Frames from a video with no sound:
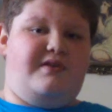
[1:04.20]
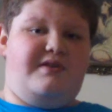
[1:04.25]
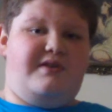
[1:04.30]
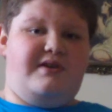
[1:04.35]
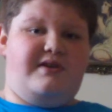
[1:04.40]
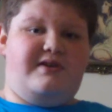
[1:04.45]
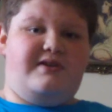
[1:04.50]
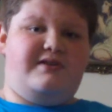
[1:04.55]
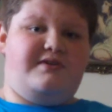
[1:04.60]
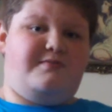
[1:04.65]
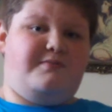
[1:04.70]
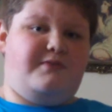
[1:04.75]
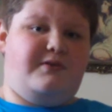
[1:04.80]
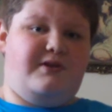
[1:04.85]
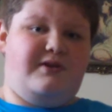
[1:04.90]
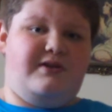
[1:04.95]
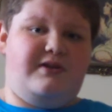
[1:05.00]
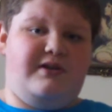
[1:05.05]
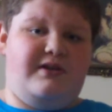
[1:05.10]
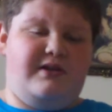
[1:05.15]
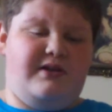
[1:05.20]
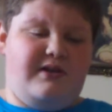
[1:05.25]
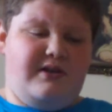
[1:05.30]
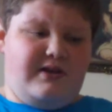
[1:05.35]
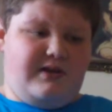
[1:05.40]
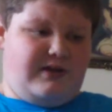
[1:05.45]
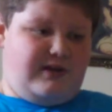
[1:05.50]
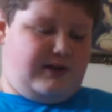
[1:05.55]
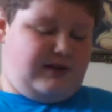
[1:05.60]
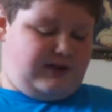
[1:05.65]
thing is plugged in.
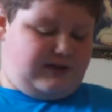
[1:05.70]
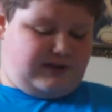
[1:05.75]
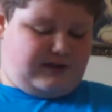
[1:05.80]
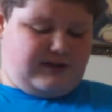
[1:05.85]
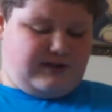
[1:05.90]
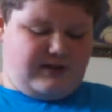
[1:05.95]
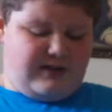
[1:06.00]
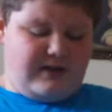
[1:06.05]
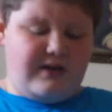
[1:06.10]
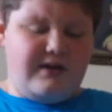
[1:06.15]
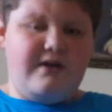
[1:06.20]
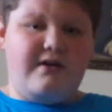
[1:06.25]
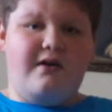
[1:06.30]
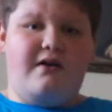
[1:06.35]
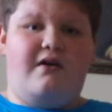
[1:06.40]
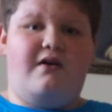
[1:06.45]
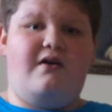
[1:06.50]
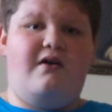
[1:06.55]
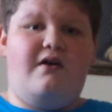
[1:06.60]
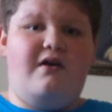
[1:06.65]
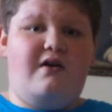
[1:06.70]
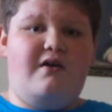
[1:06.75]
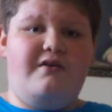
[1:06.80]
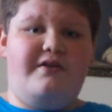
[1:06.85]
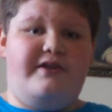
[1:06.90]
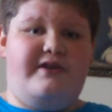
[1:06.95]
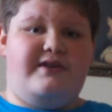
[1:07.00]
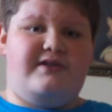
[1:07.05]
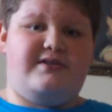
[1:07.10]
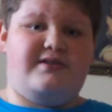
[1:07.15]
It's all
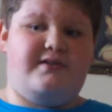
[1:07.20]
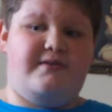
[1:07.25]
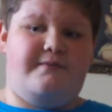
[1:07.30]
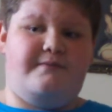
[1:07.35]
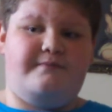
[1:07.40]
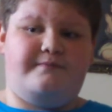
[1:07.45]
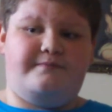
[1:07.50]
this.